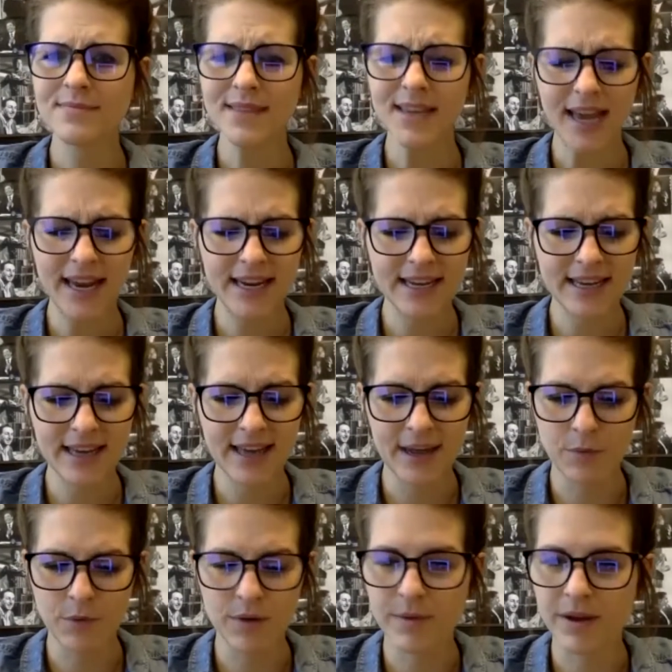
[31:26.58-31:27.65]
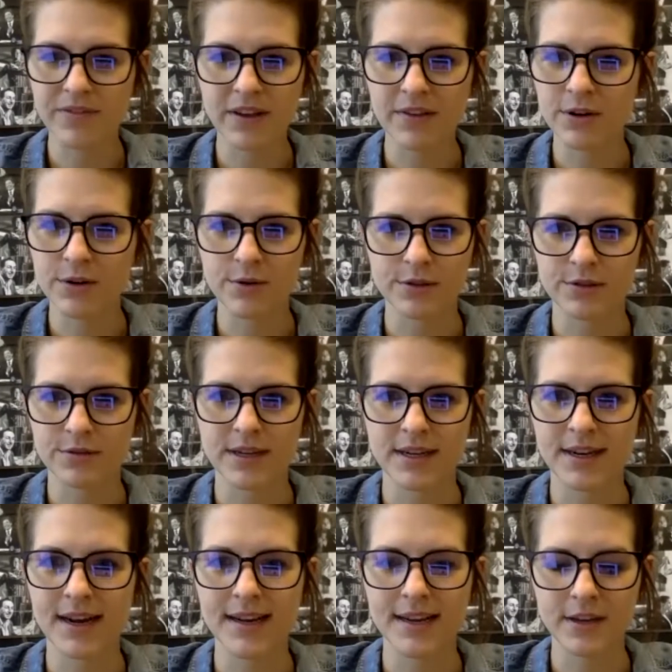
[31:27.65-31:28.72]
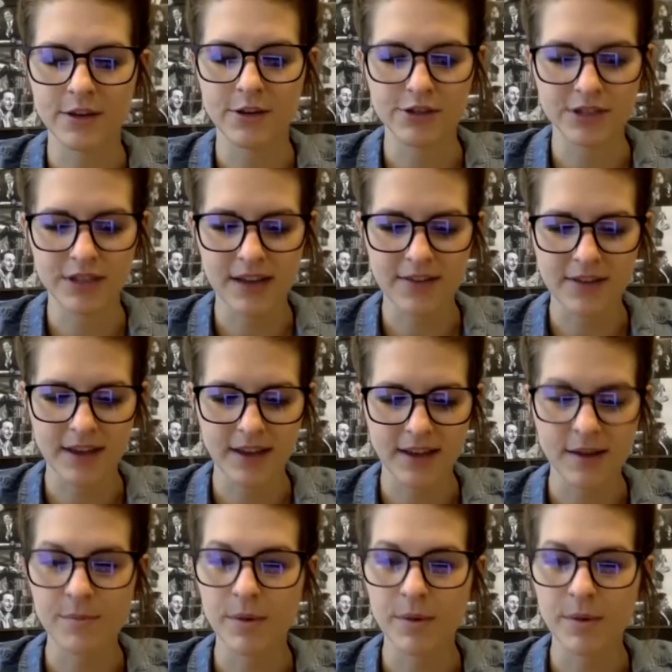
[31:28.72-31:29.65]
And he, and one of my favorite quotes from there, I usually have it hanging up